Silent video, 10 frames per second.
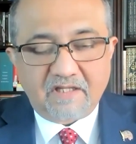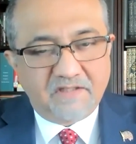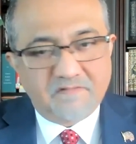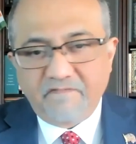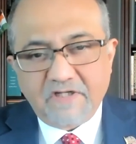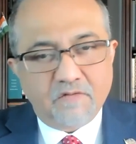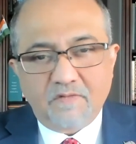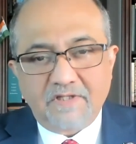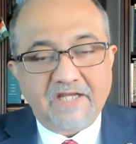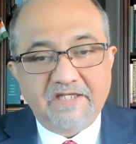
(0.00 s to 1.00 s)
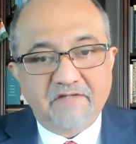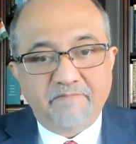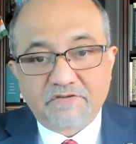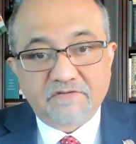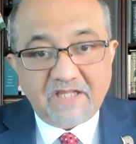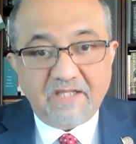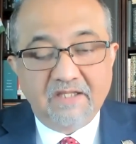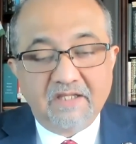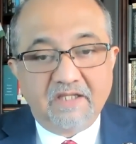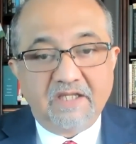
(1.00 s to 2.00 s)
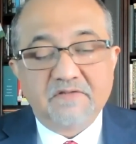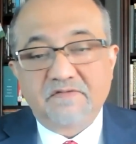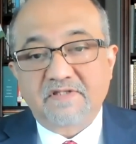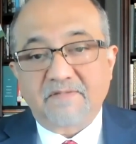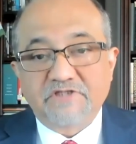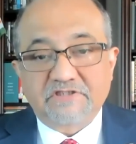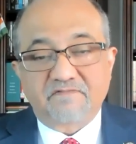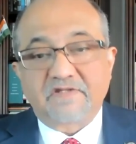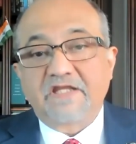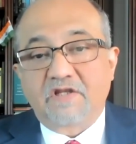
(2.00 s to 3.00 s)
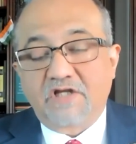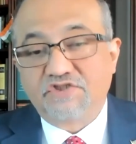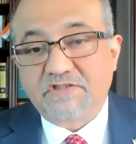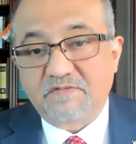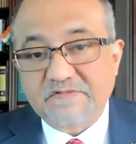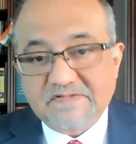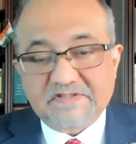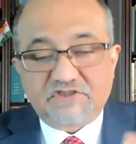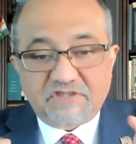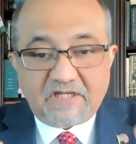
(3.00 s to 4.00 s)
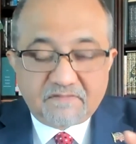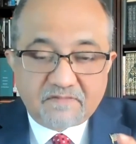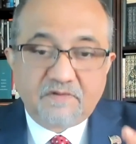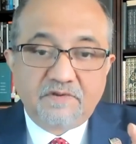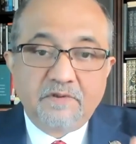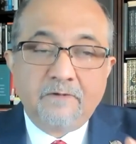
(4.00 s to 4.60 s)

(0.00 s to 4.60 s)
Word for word: is a very old idea, but today it is subject of psychological research, and so.